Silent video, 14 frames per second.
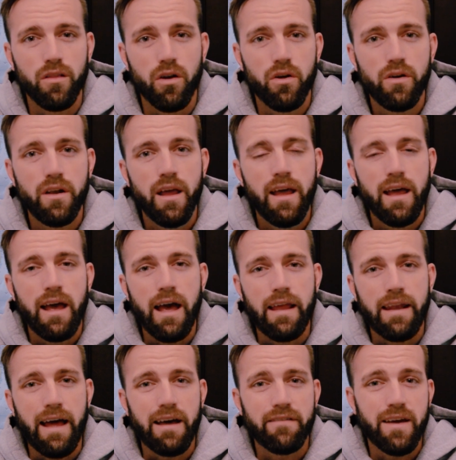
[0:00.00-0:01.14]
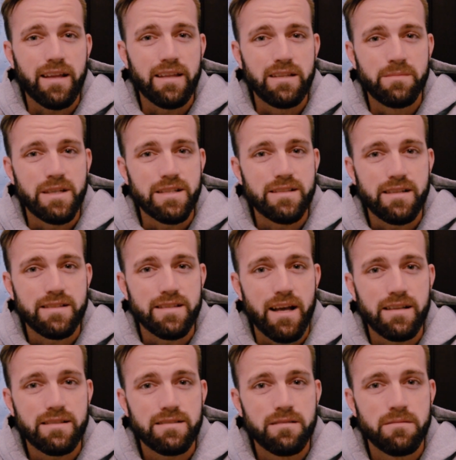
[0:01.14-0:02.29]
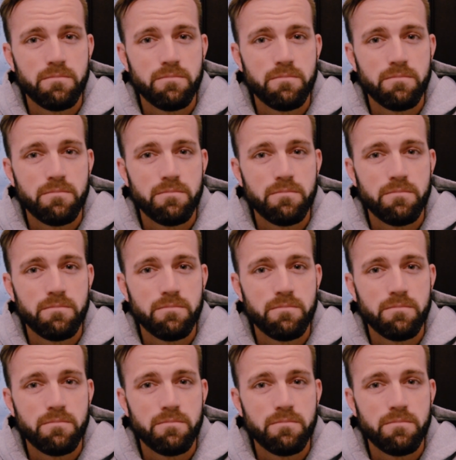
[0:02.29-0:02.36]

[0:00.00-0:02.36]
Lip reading: learn and have academic success.